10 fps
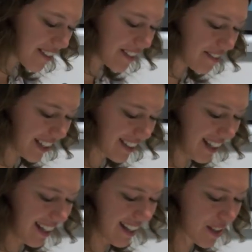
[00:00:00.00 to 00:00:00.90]

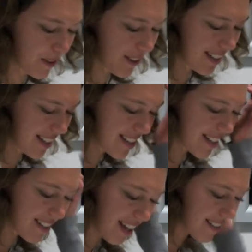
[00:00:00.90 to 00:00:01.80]
Infante explores in his
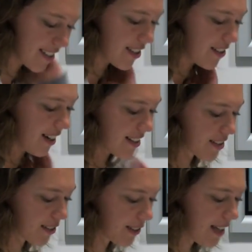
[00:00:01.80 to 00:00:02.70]
2002
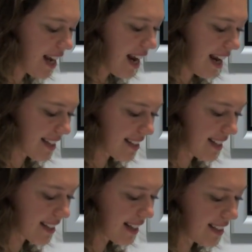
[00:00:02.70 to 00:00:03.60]
article
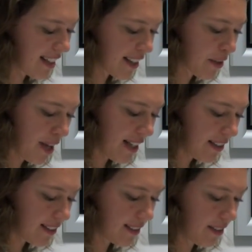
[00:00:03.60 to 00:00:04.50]
Estética de la
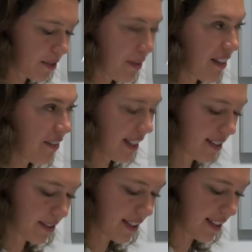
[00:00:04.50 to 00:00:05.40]
Rebelión, Los
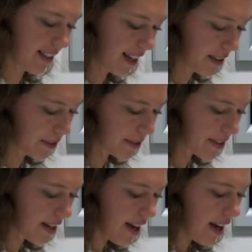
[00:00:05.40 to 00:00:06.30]
Manifiestos Literarios.
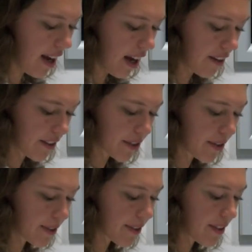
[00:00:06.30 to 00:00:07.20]
Over the
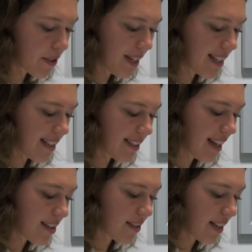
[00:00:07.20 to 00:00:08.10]
course of the 20th
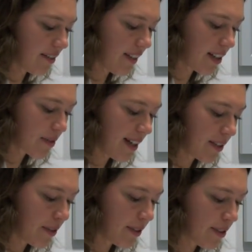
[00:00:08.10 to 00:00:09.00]
century,
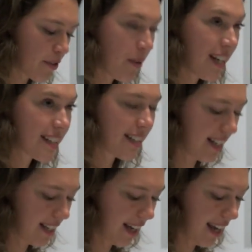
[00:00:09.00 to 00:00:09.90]
Venezuelan authors
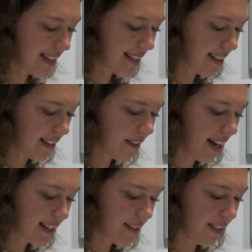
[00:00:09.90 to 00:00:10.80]
repeatedly engaged in the
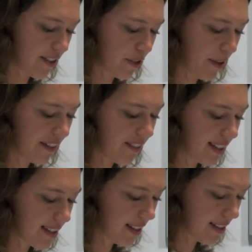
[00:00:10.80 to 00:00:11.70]
creation of literary
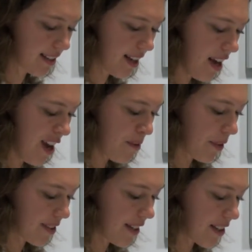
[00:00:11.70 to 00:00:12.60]
manifestos,
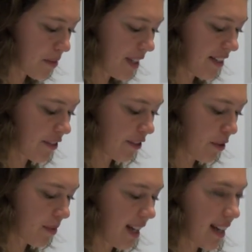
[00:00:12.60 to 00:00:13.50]
most notably from
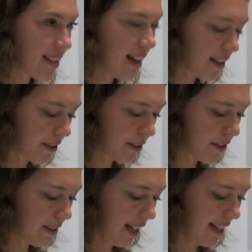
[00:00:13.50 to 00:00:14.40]
groups like
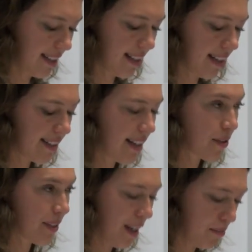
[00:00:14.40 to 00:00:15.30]
Sardo and El Techo